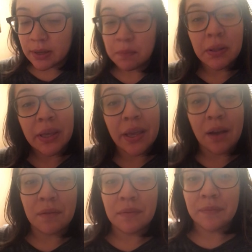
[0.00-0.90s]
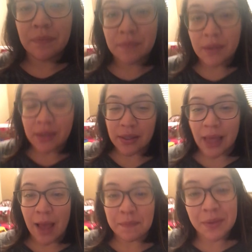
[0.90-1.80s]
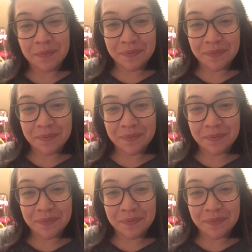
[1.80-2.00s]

and plate count lab.